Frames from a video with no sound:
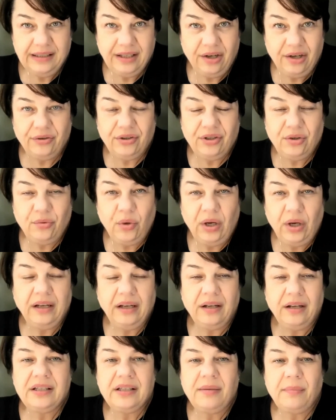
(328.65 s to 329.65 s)
got to
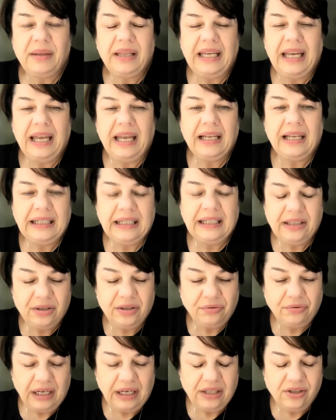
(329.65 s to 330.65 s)
work on some of the early
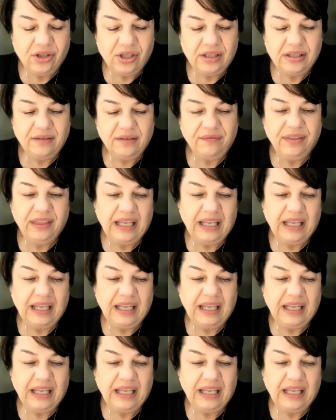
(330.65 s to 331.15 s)
iterations of